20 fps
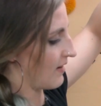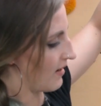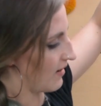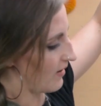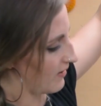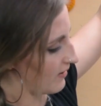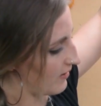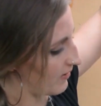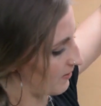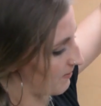got
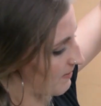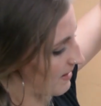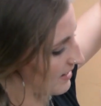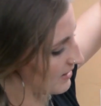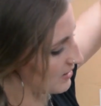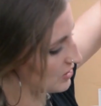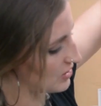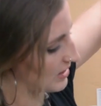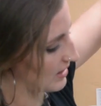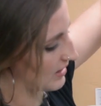our little
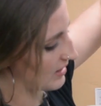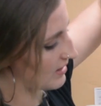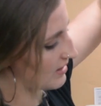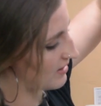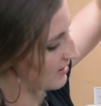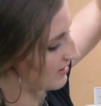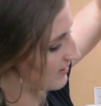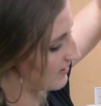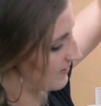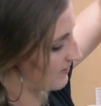matching
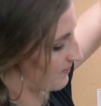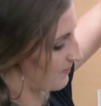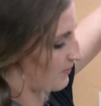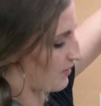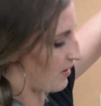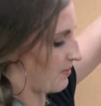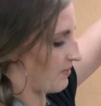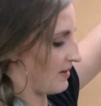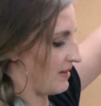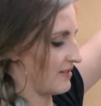
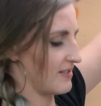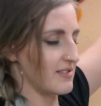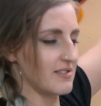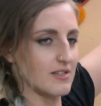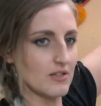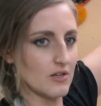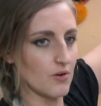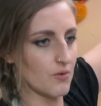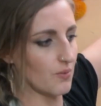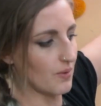bummies to
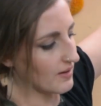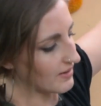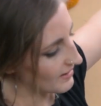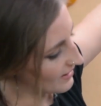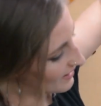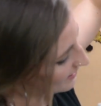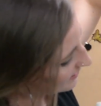go with it.